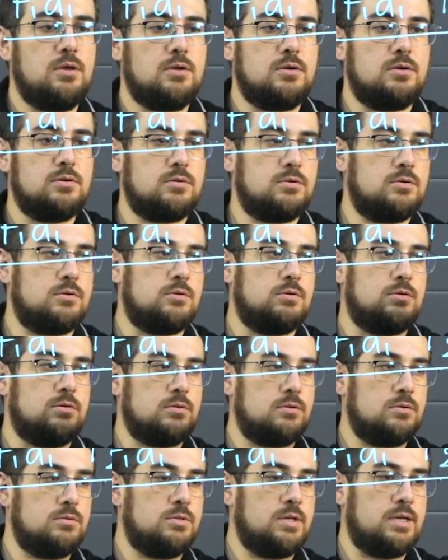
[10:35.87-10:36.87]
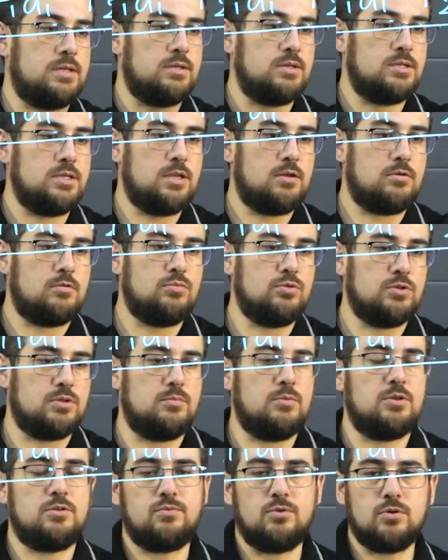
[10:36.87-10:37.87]
And this tree will have the
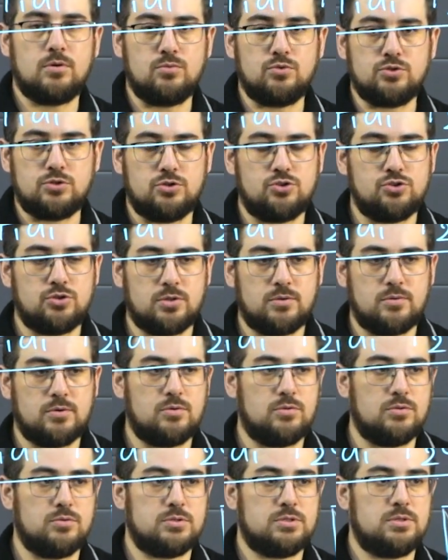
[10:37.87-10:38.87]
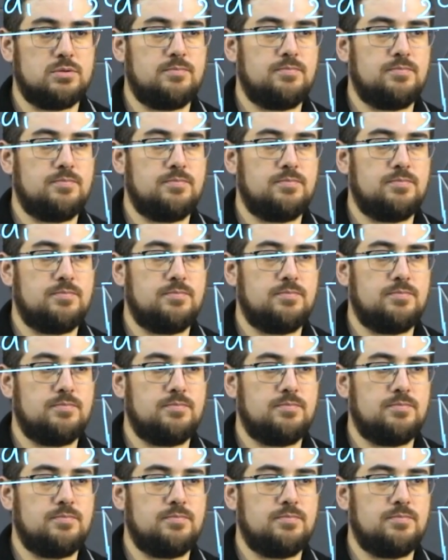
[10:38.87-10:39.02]
shape of a truncated cone.